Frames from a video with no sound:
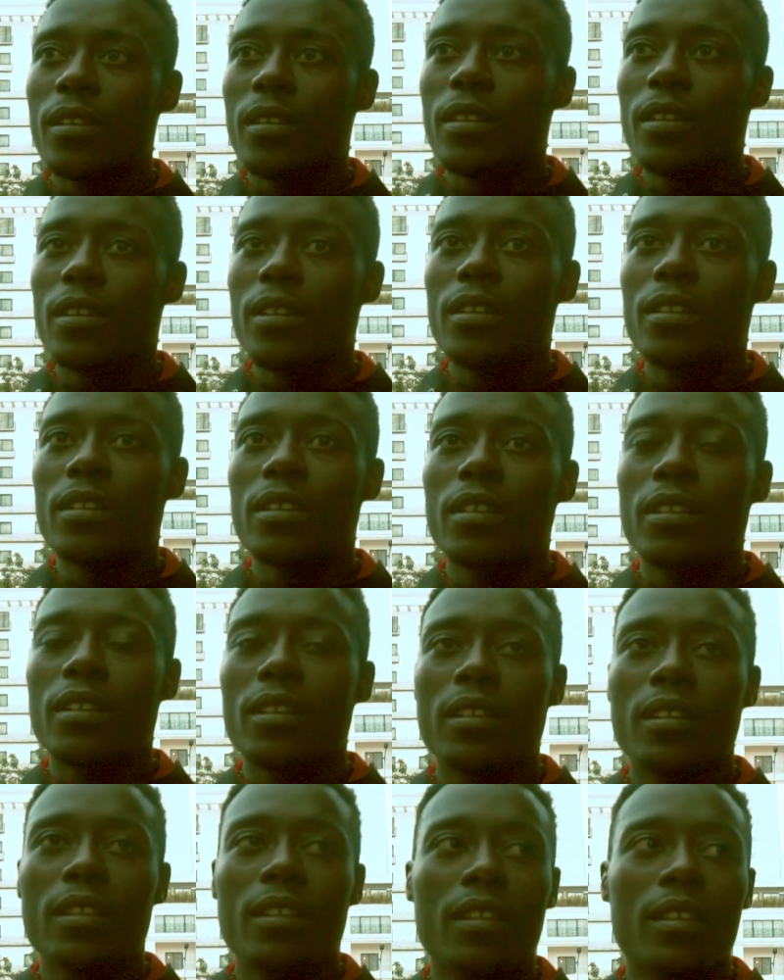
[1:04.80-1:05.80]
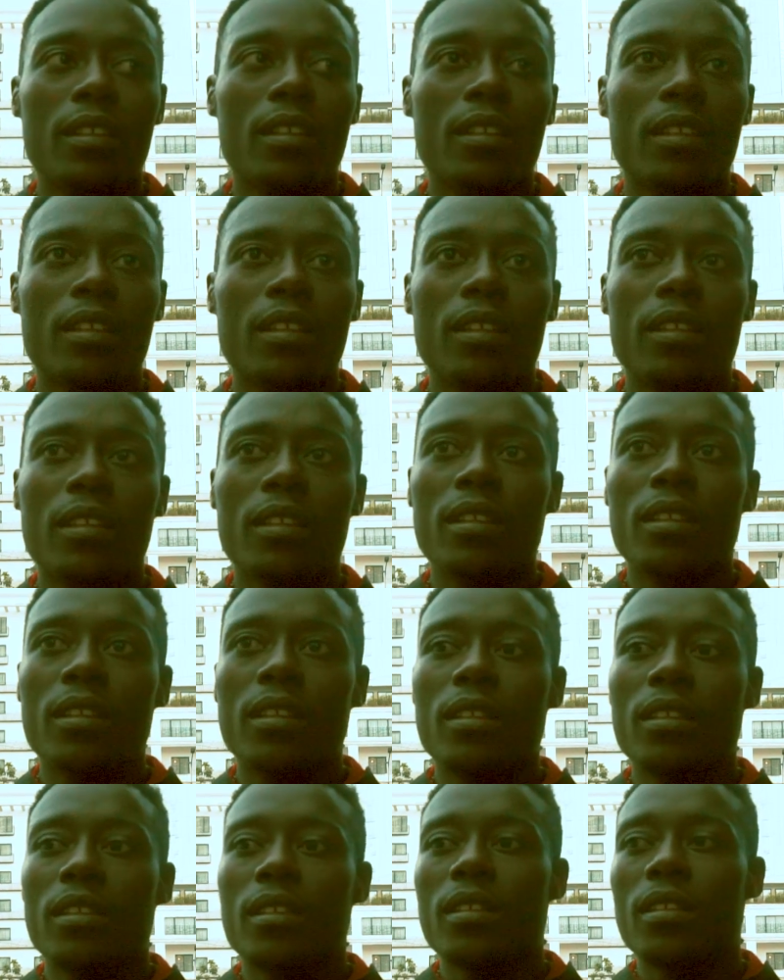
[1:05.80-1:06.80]
what do you have to say to such kind of people?
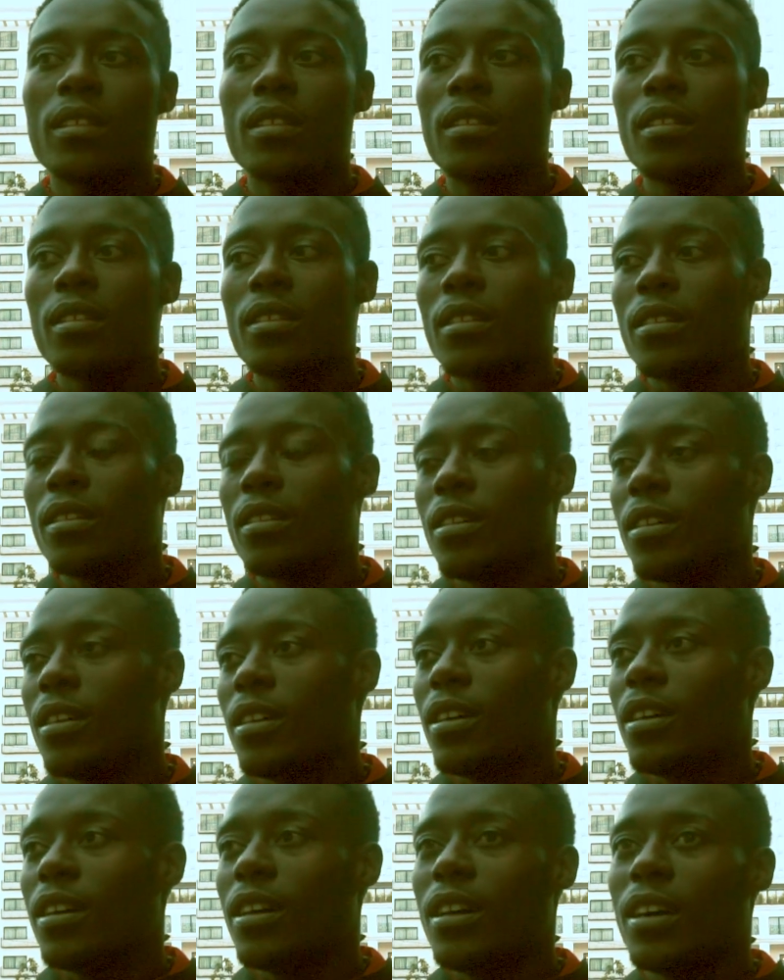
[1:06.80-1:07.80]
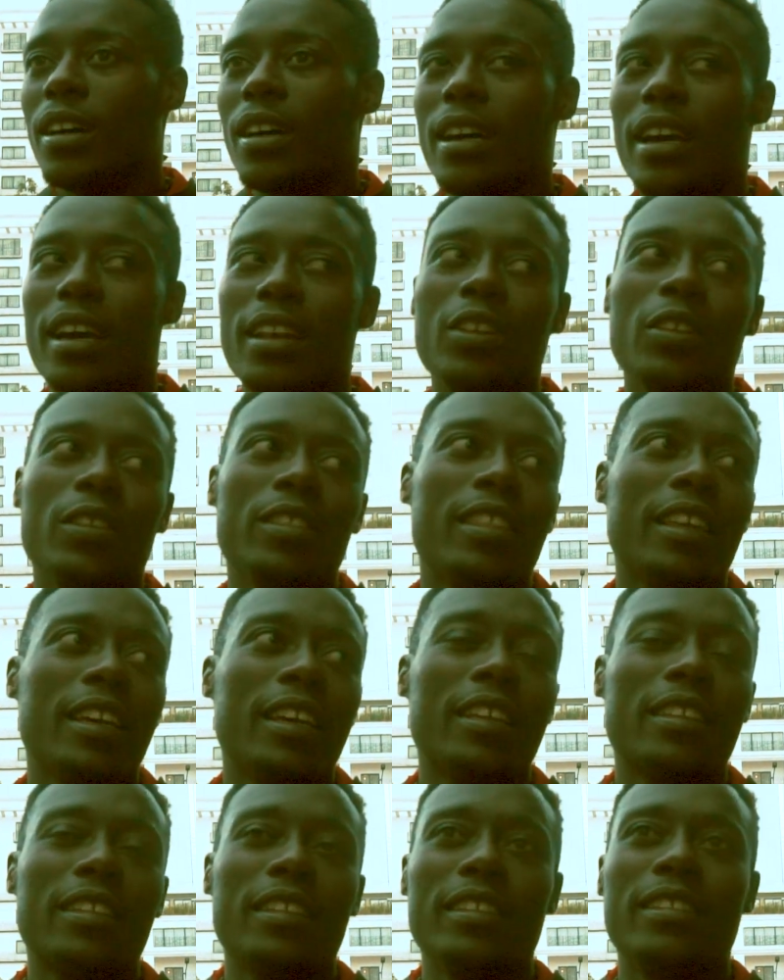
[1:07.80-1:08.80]
Uh, I don't
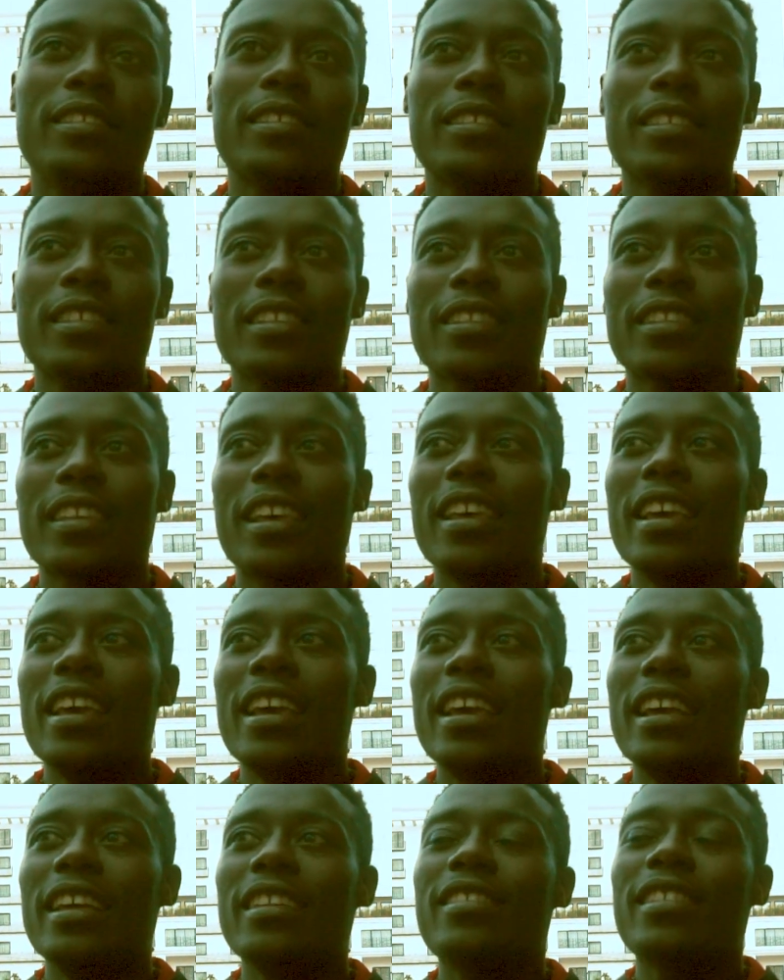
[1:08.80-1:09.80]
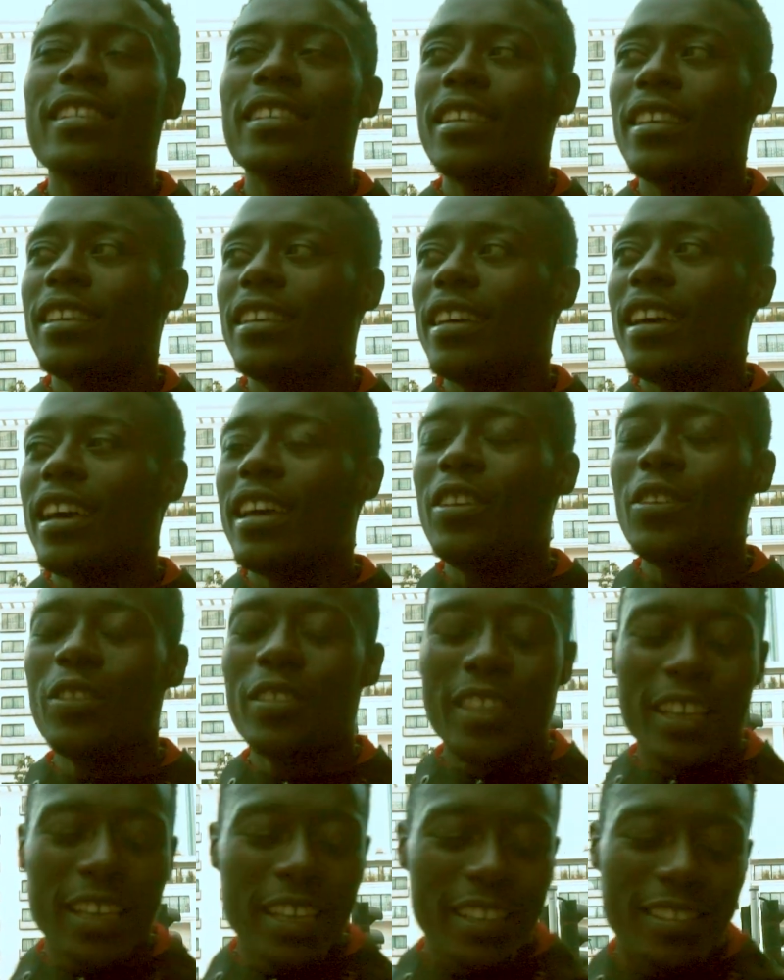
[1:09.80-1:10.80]
think it's, it's I don't
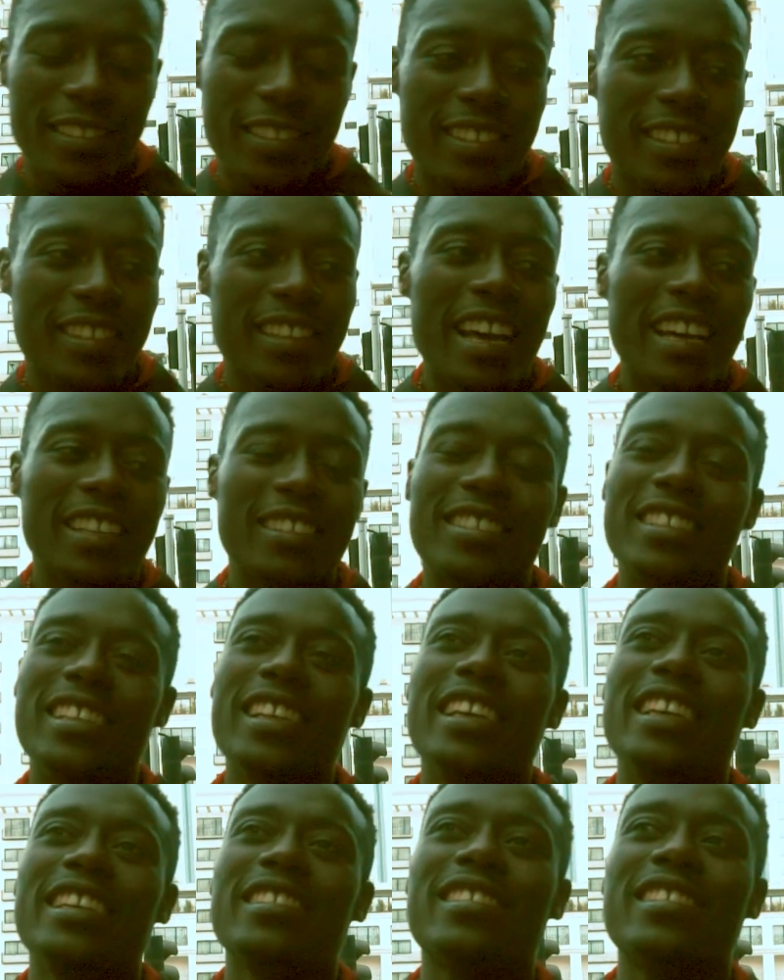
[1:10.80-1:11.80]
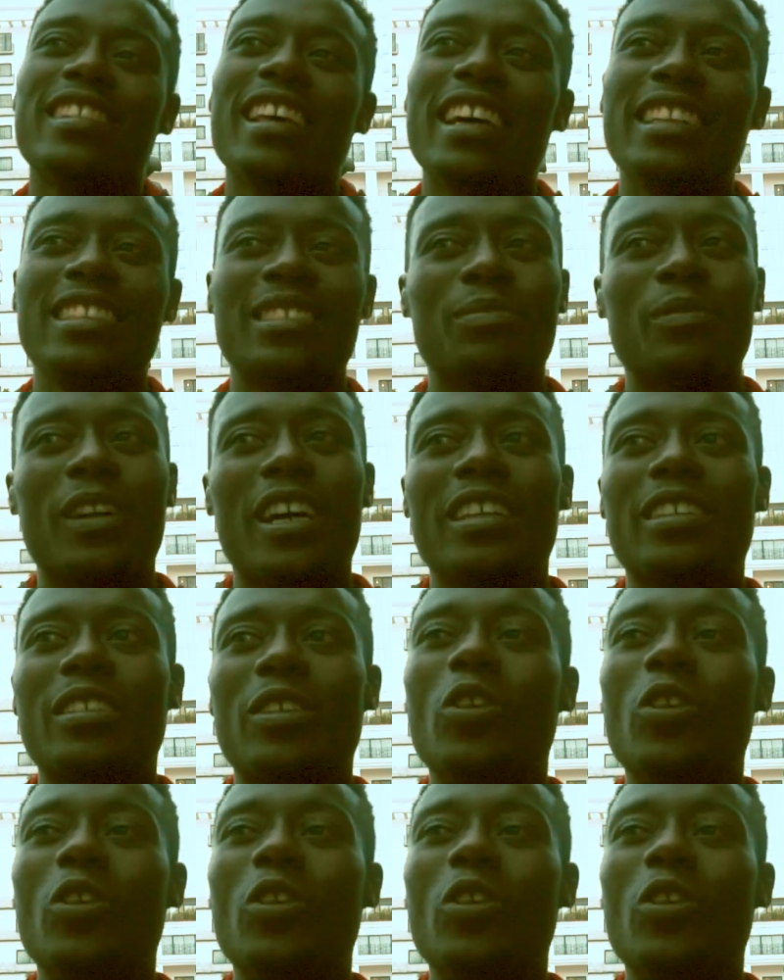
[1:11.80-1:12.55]
think it's that it's that much.